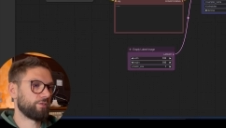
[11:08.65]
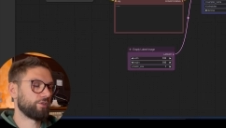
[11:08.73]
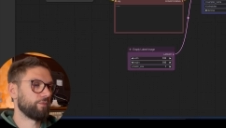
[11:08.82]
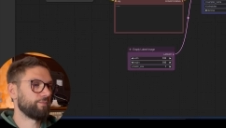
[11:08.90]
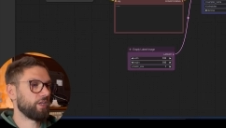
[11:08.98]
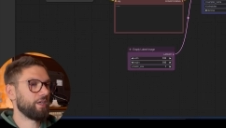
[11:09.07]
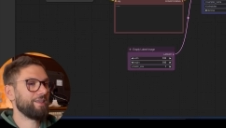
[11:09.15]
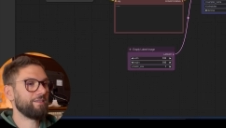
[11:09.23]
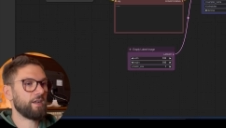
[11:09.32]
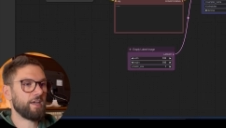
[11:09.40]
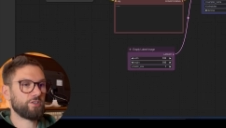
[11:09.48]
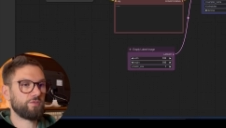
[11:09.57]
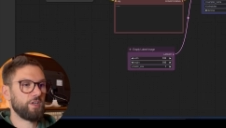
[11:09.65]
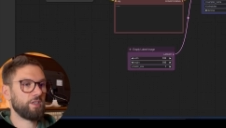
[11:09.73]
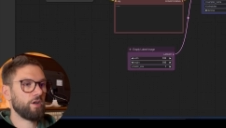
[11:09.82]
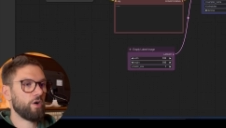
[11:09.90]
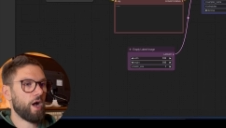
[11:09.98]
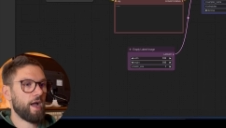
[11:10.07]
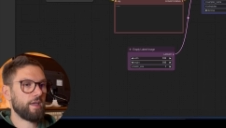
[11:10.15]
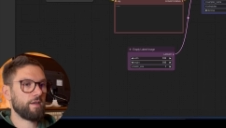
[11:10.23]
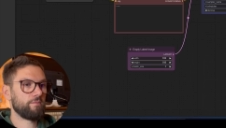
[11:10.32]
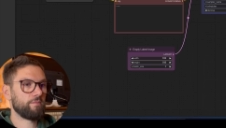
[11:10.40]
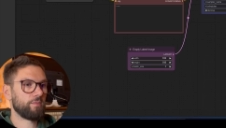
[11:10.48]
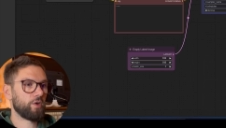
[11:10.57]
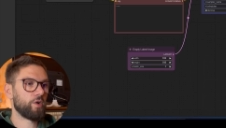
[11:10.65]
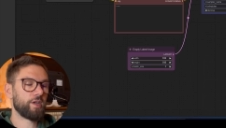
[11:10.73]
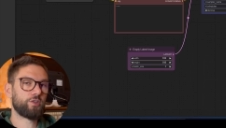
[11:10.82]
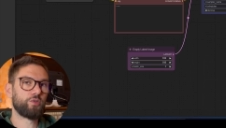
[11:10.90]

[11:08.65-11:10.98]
So in the next video, I'm going